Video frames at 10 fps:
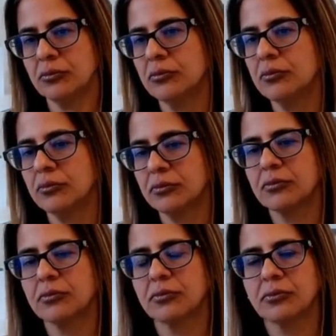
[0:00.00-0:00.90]

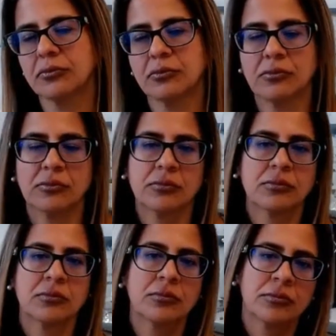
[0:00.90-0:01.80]

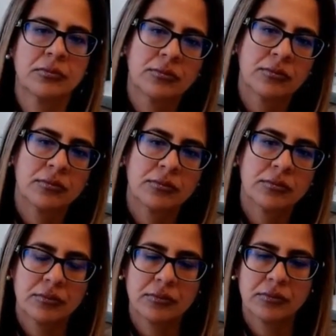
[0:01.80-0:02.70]

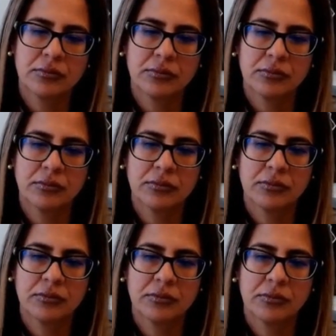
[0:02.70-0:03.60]

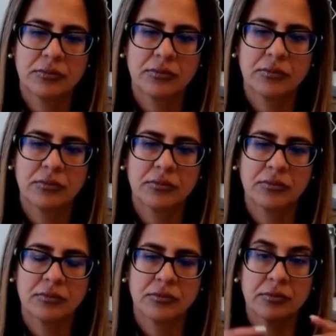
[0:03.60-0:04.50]

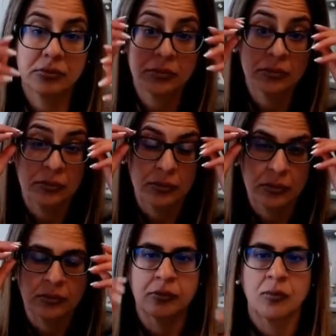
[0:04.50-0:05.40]

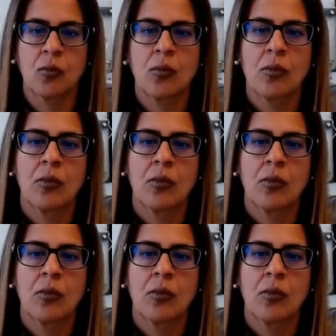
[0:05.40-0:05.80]
(silent)